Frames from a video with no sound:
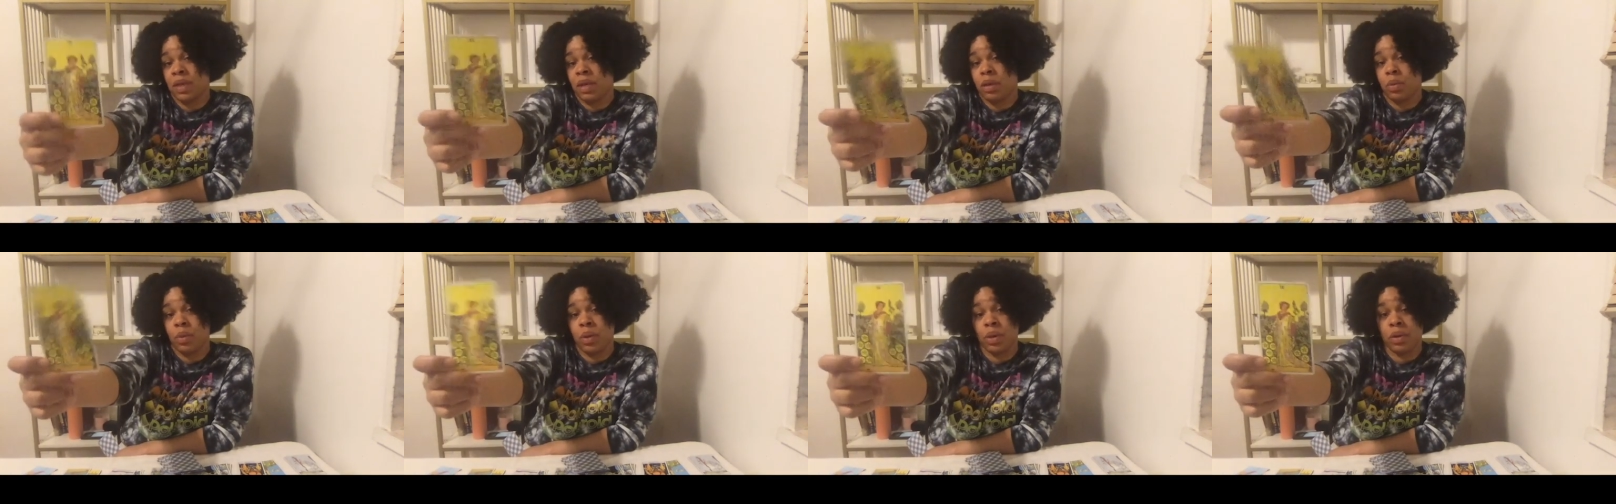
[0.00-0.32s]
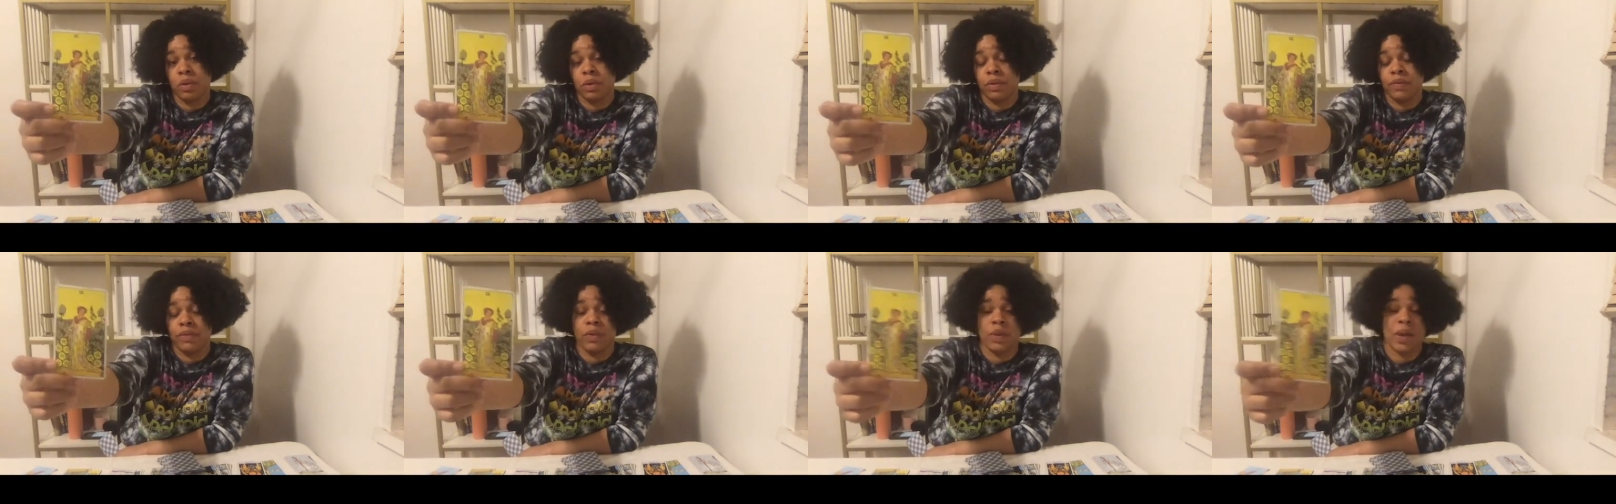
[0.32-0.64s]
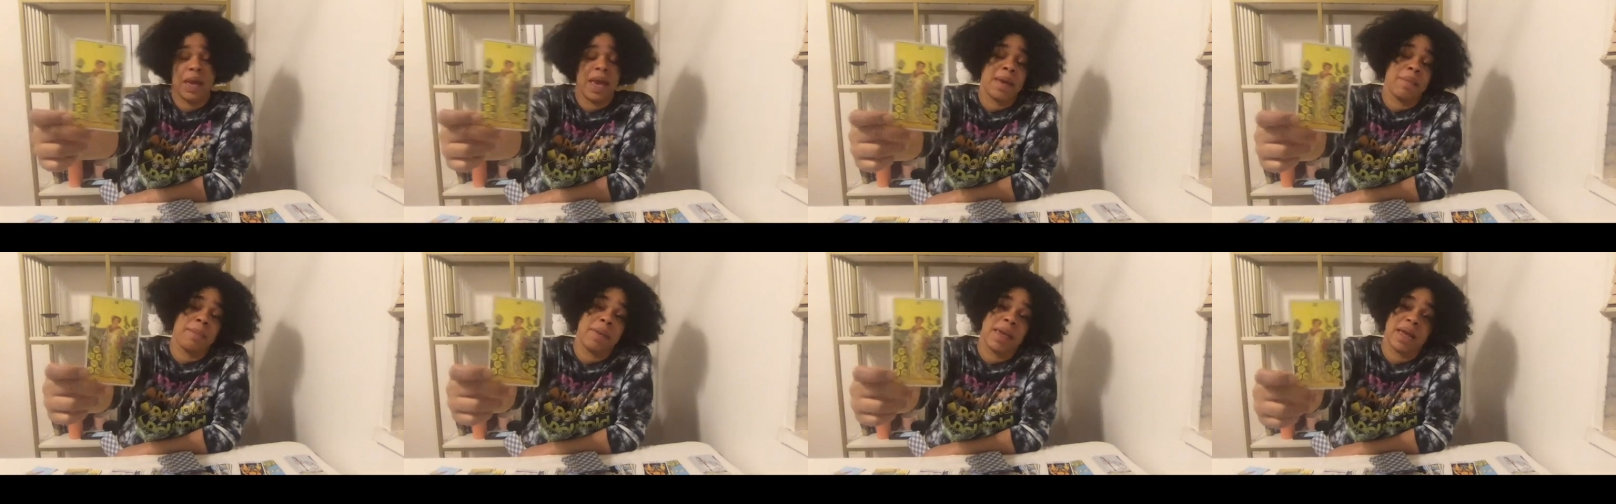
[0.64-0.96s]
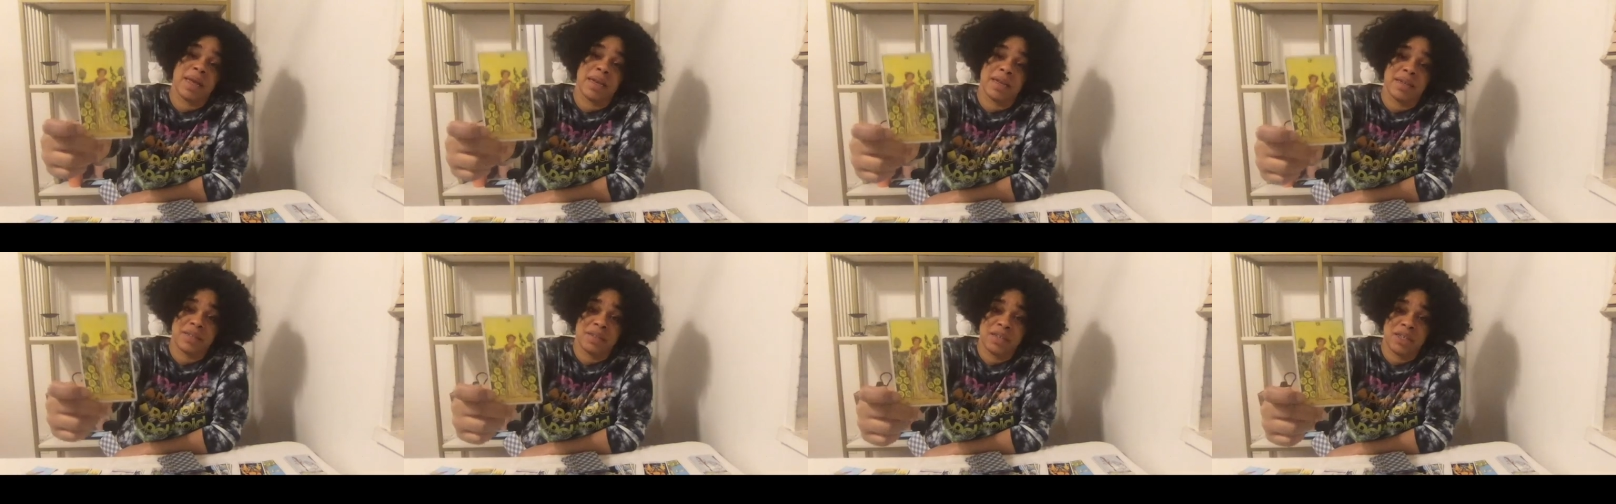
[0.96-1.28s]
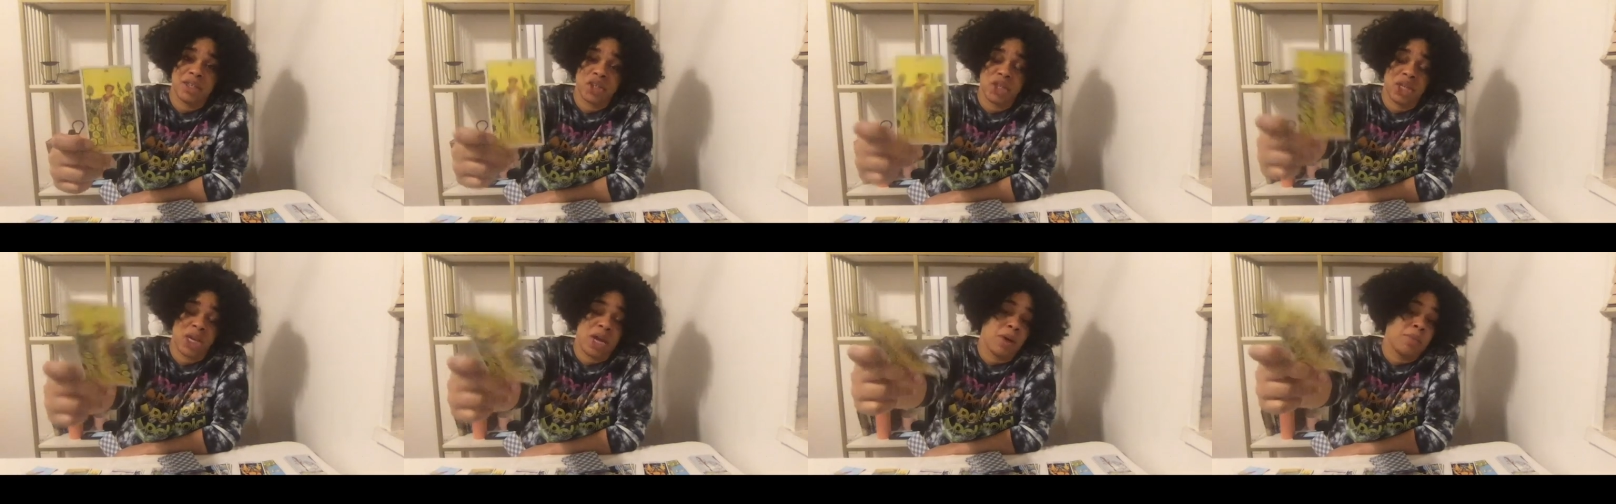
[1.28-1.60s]
well, if you can't make a
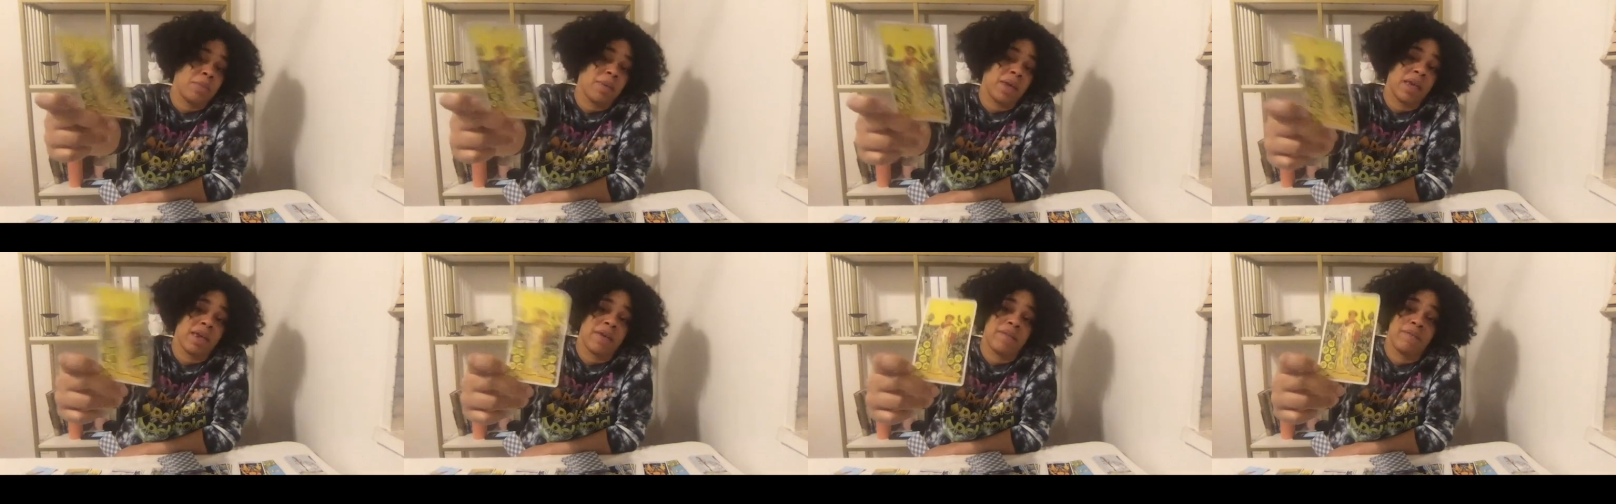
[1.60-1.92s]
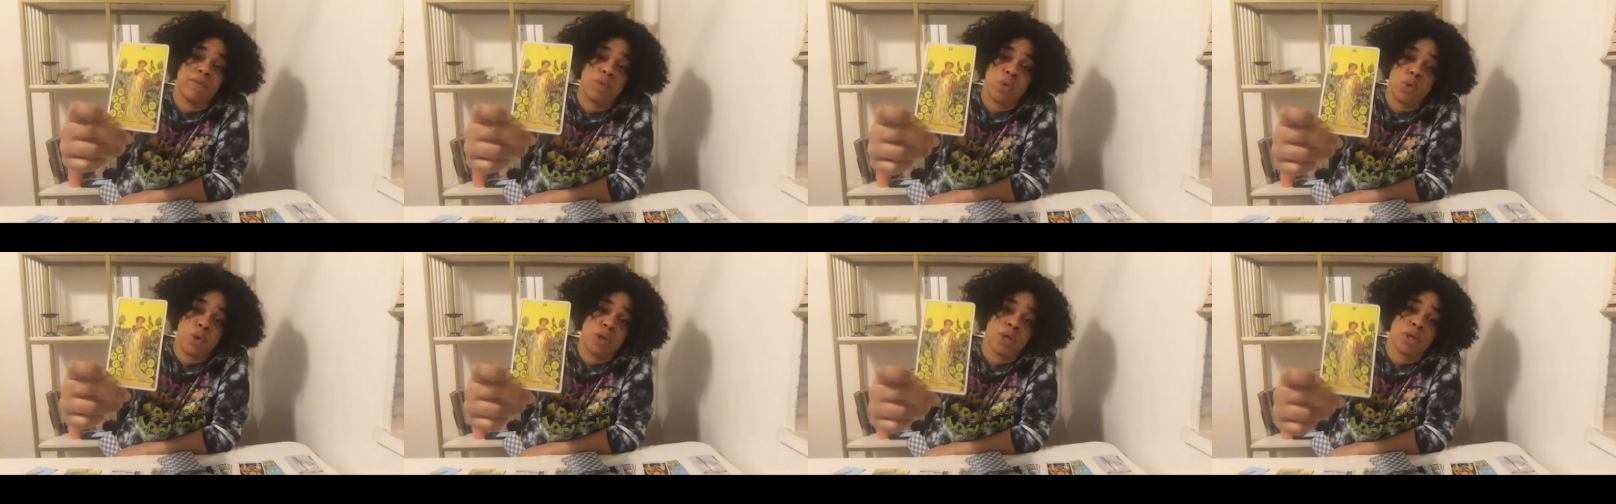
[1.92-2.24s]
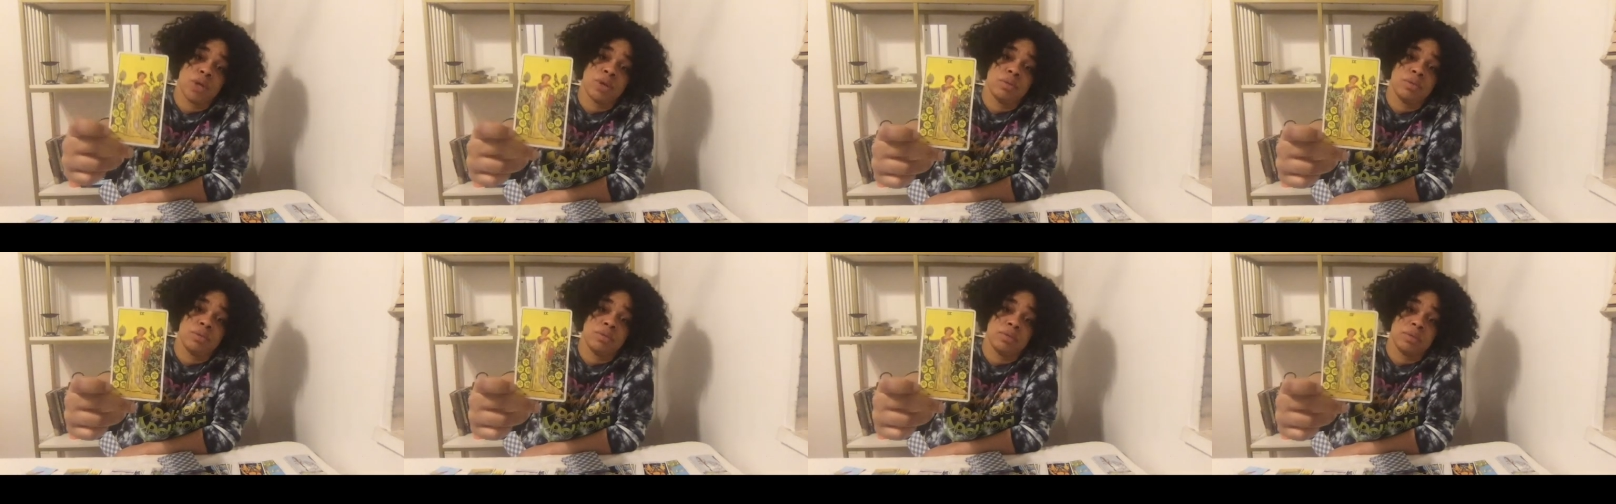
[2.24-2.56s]
decision, I'll make it for you.